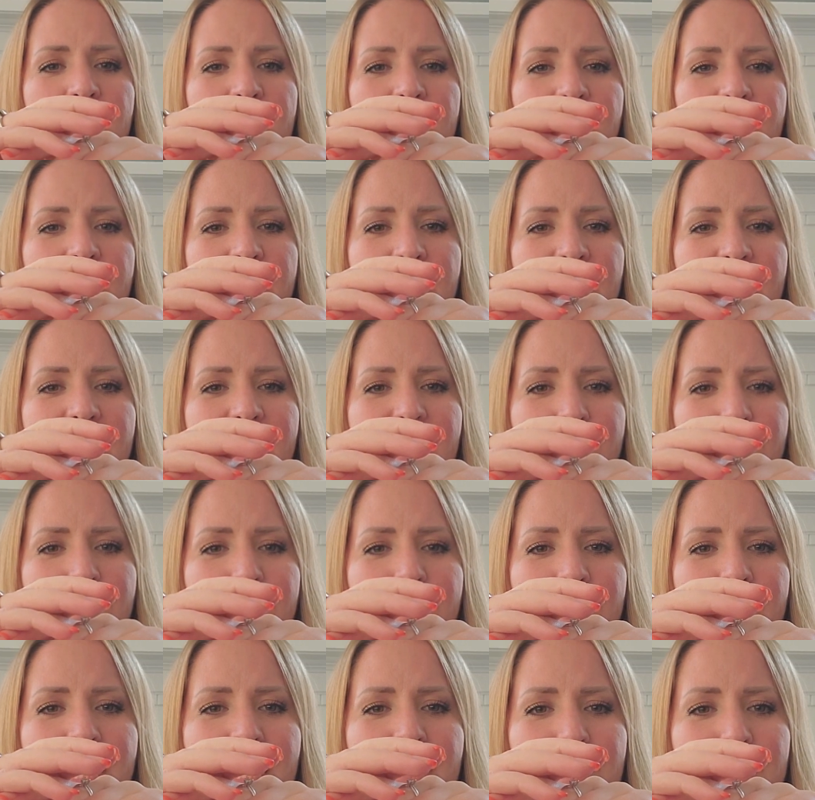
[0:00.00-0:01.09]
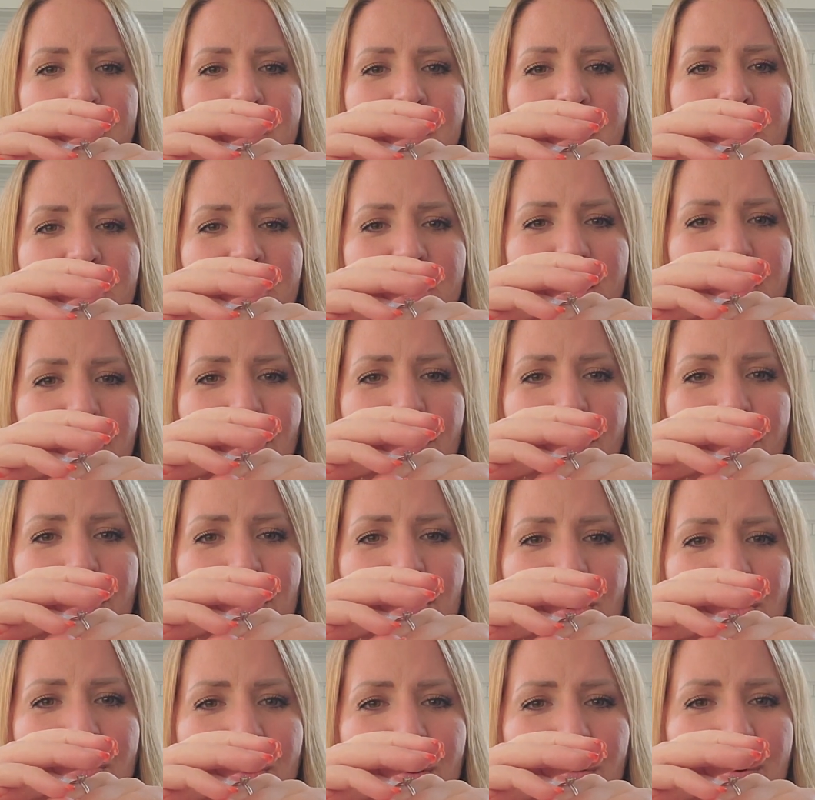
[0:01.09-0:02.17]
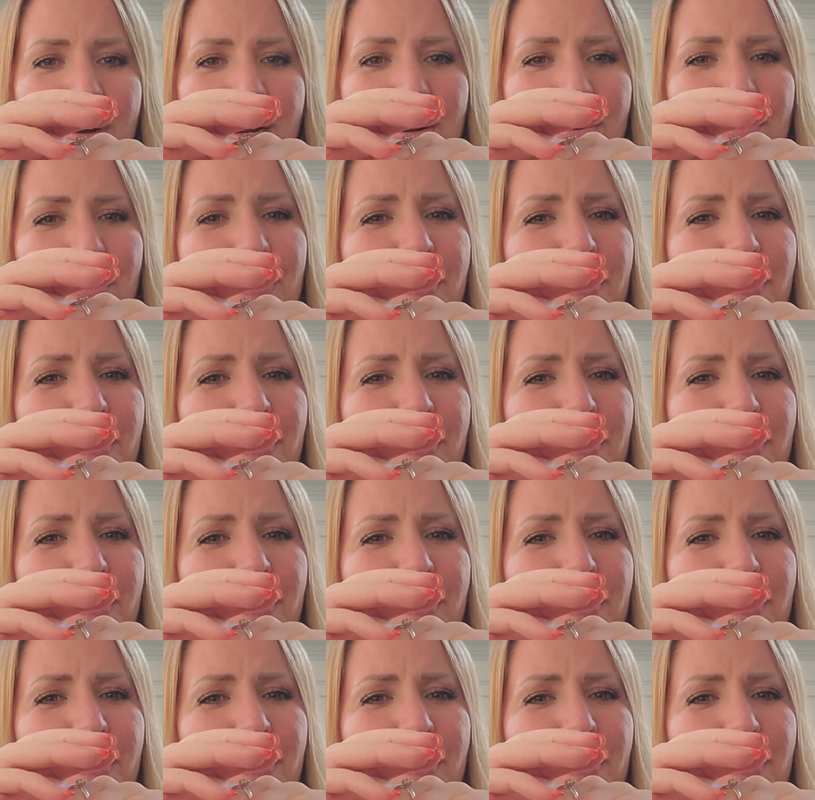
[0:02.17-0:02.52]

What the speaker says: it like keeps touching over and over where it